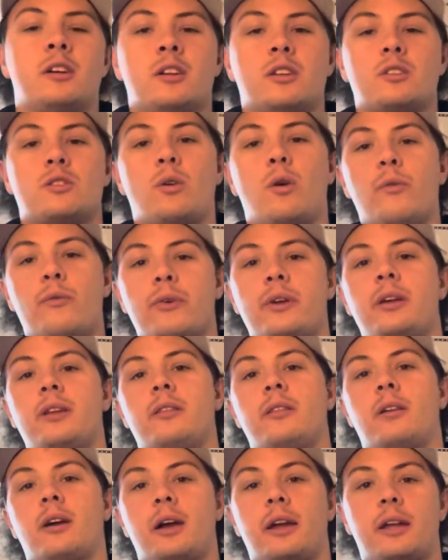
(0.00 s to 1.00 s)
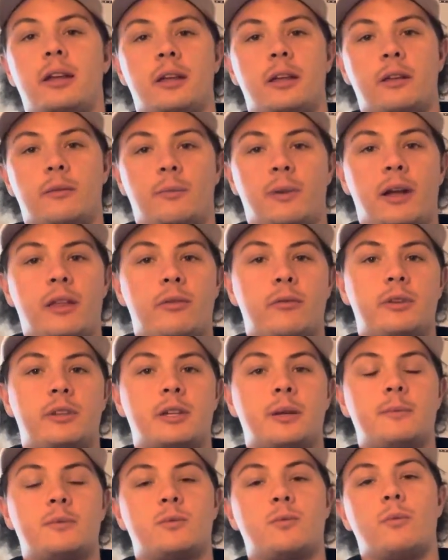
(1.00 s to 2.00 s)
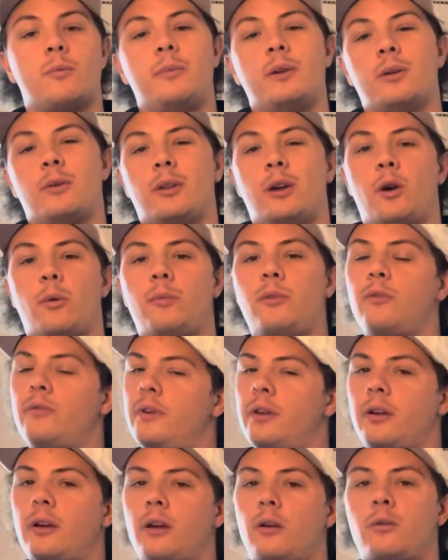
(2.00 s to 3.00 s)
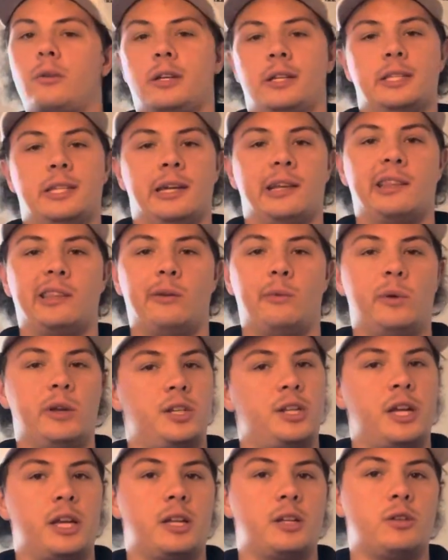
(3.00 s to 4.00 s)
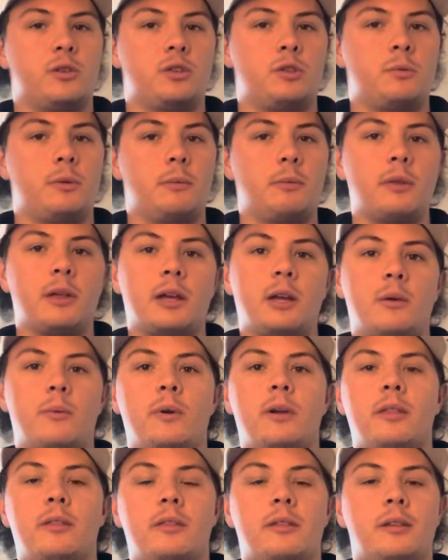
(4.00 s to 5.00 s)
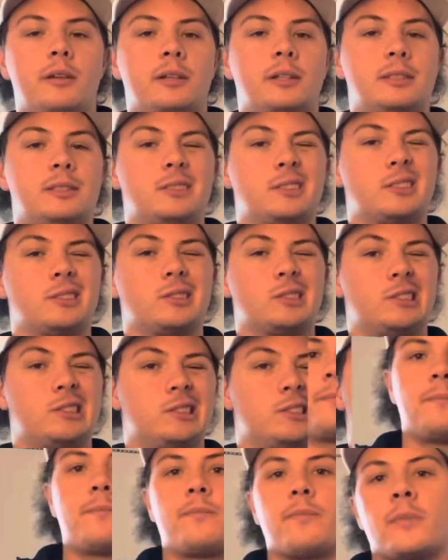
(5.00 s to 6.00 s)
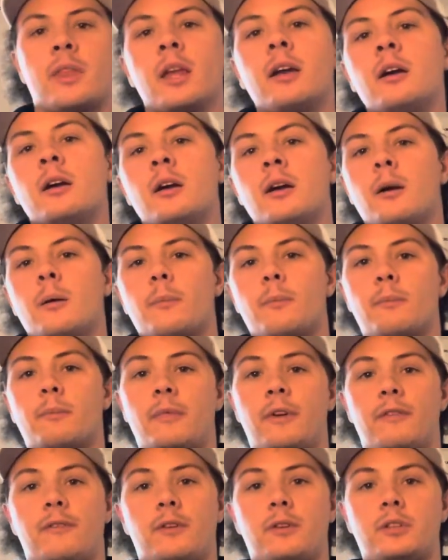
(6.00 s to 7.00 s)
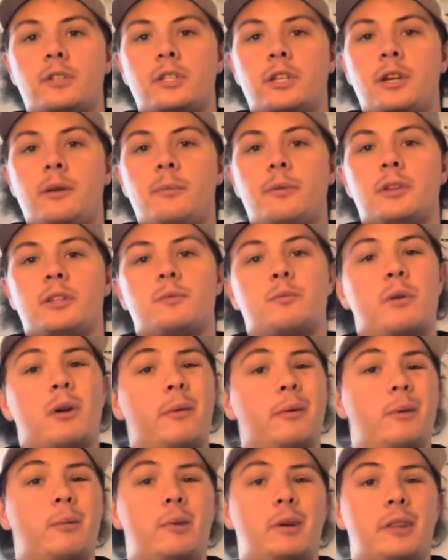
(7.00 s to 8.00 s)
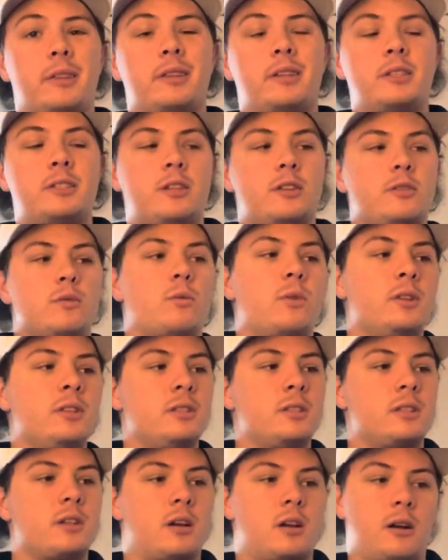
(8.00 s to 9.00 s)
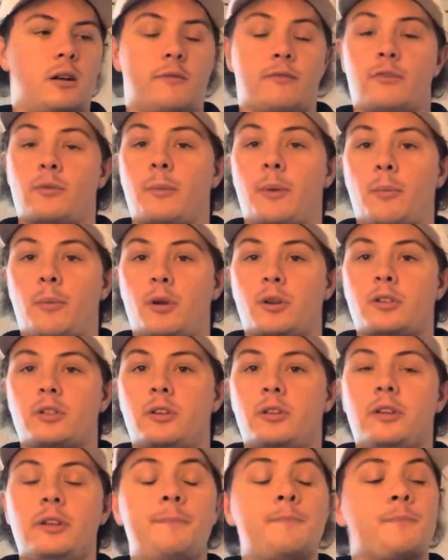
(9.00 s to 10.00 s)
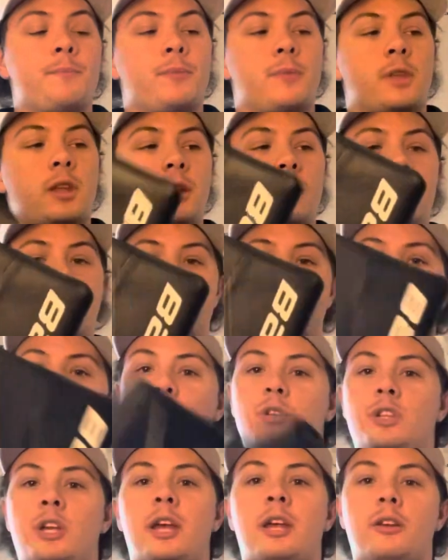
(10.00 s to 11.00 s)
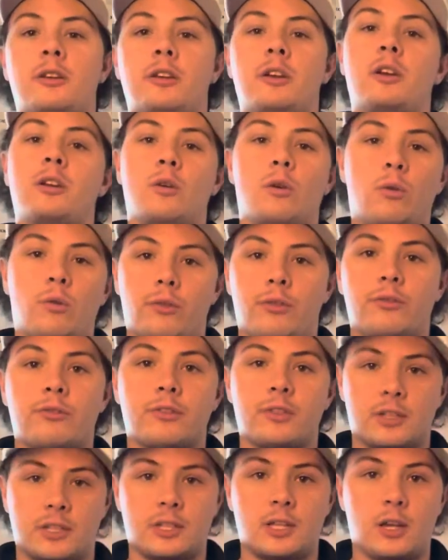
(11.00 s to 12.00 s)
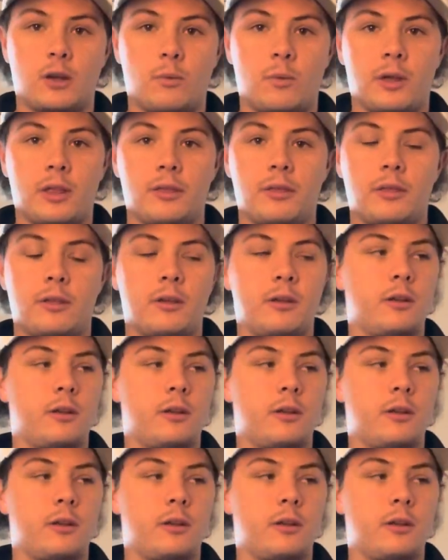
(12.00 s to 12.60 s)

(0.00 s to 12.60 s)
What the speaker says: So hopefully, my 3 tips will be able to help you figure out exactly which hand you should be playing with. My first tip is probably one of the easiest ones for me personally, is which hand are you going to hold the stick with?